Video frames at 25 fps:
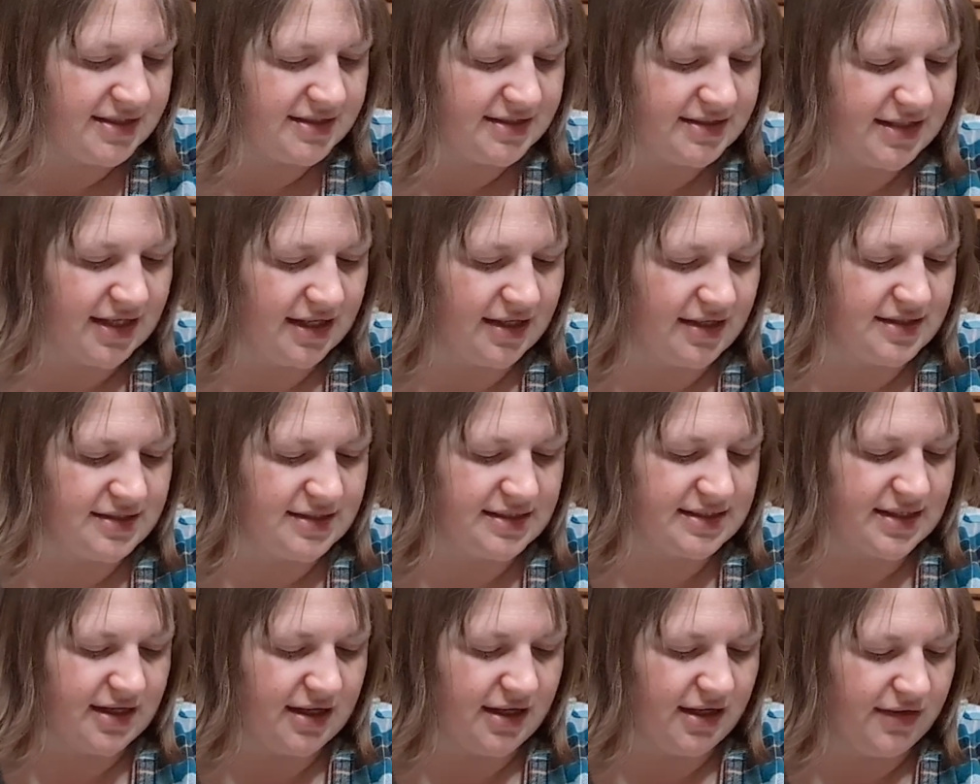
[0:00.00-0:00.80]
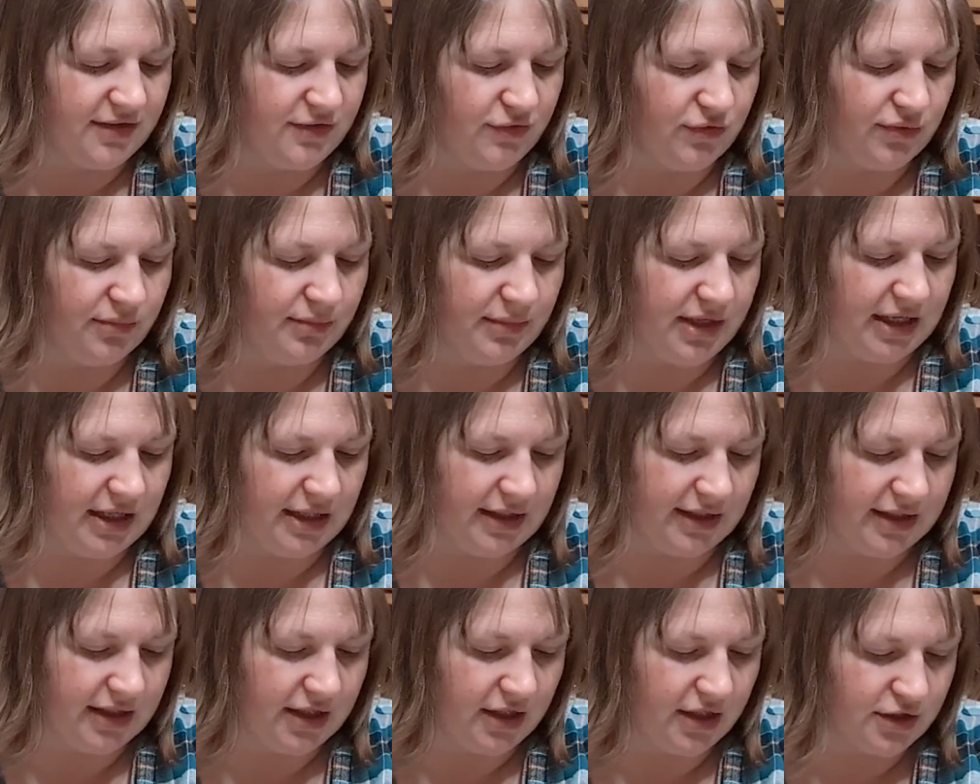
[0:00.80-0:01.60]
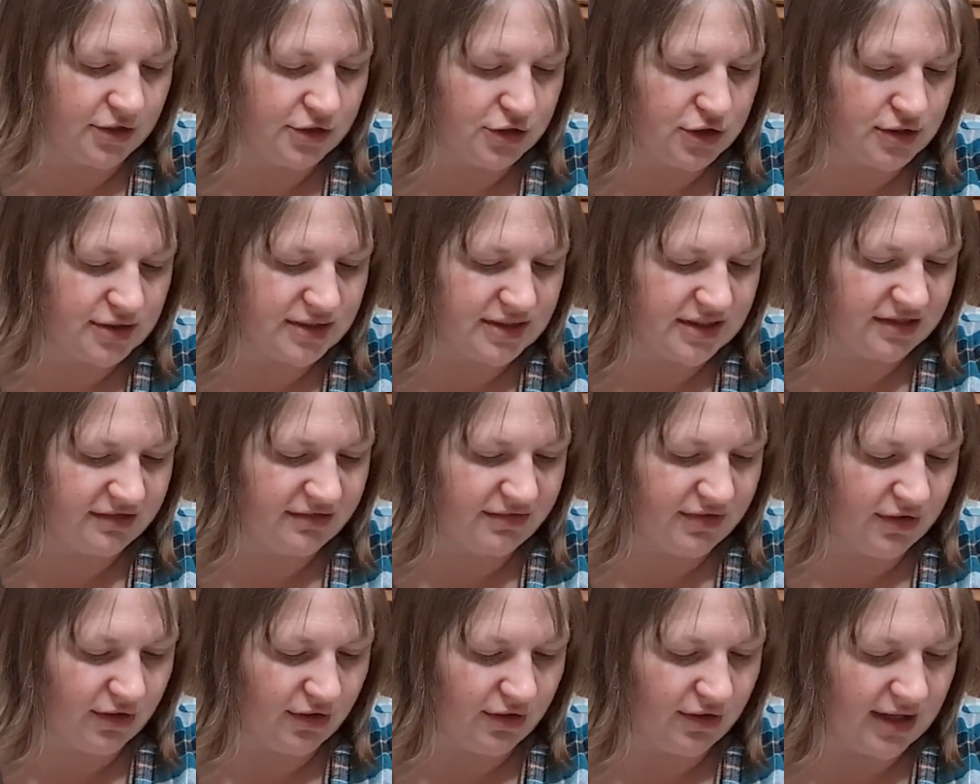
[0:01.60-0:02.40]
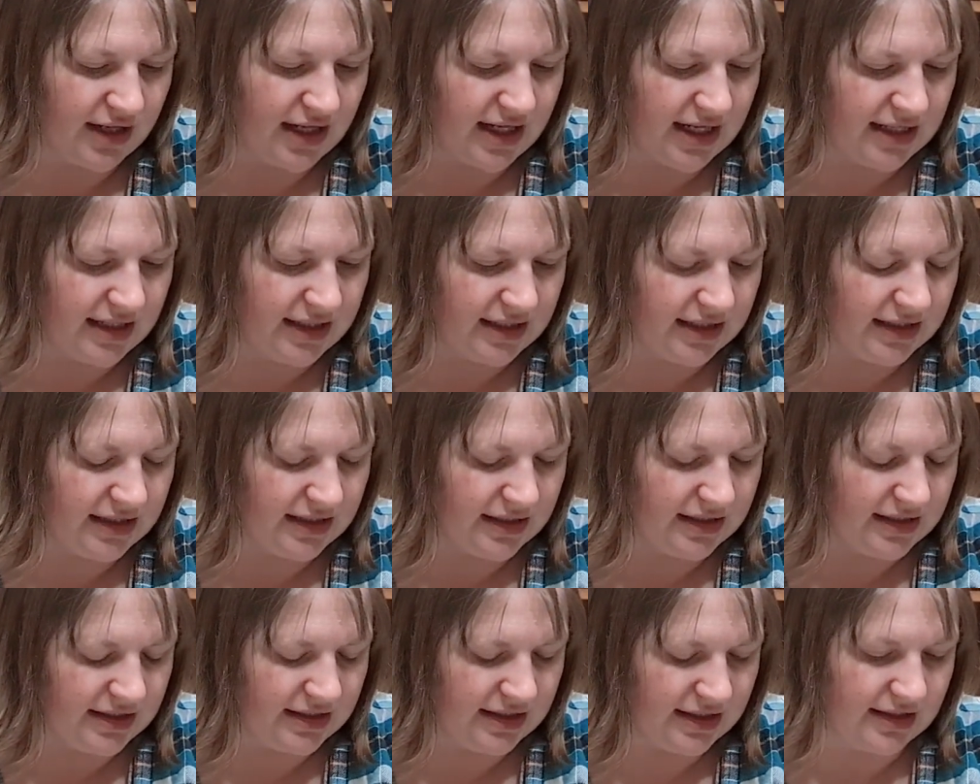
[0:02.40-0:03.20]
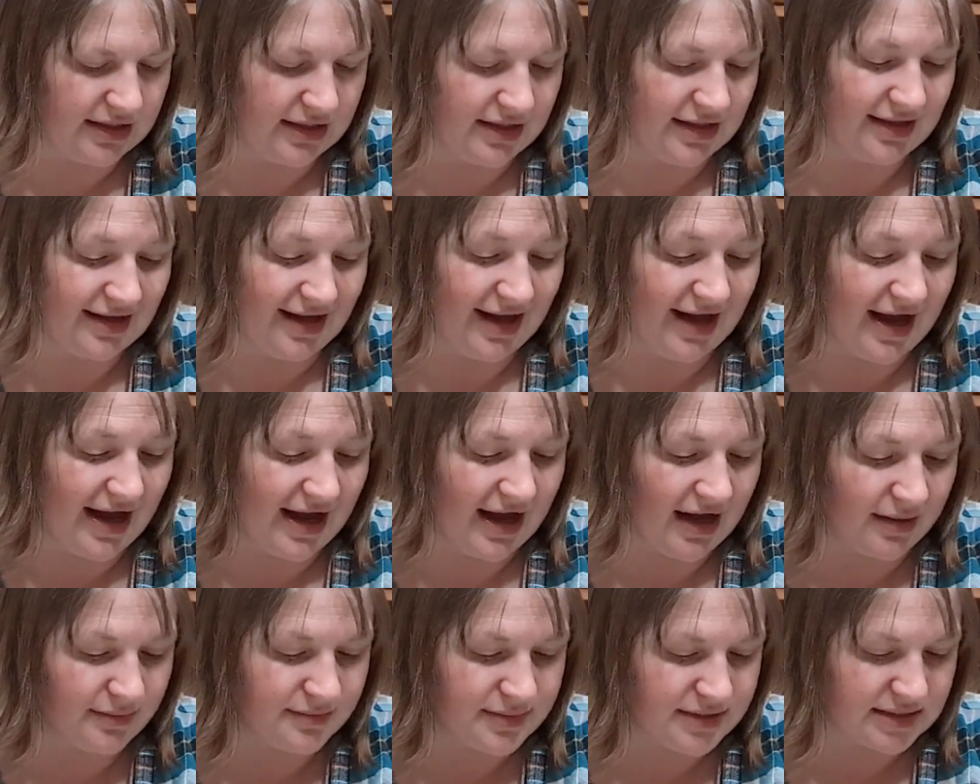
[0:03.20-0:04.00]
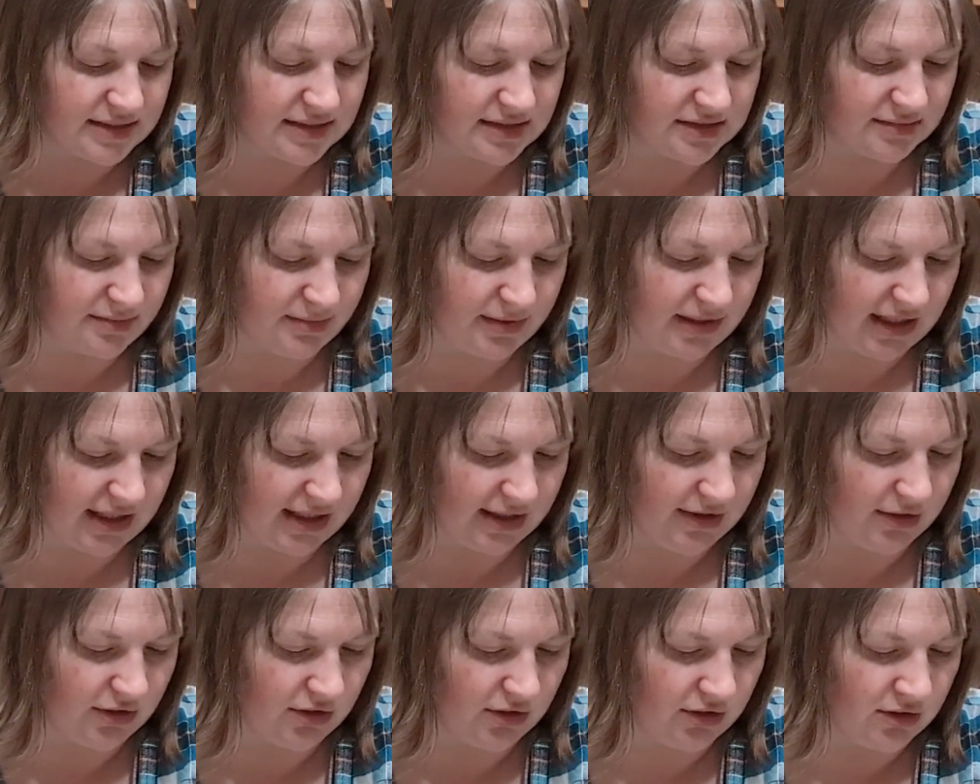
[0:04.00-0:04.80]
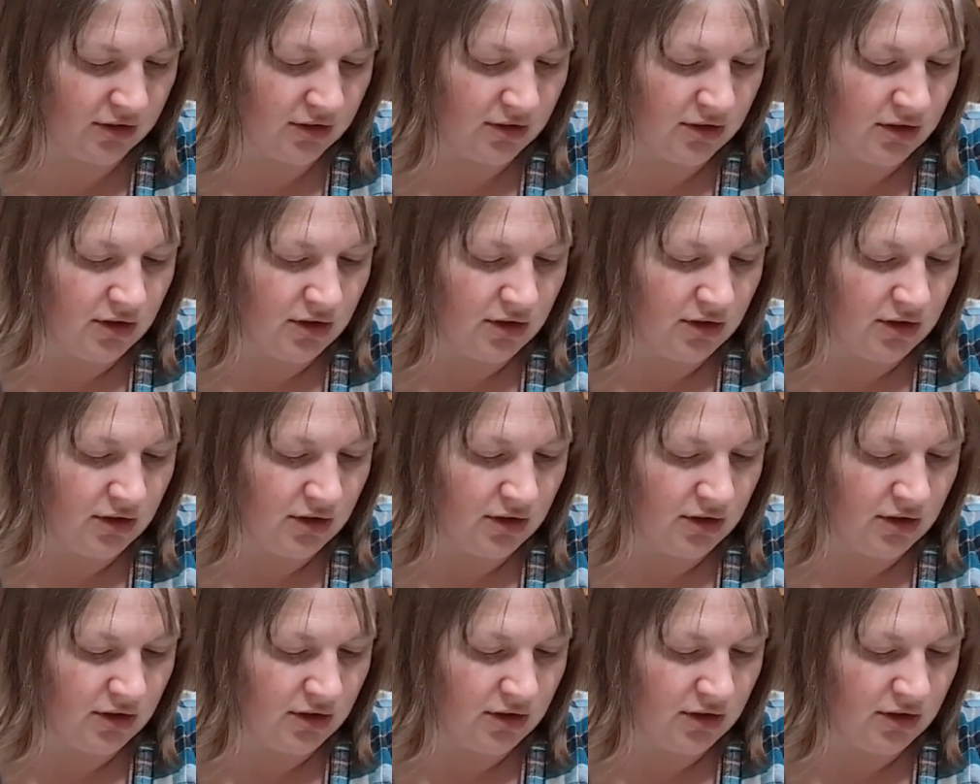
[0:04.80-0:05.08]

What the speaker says: Set aside the remaining characters if there are any in an absent pile,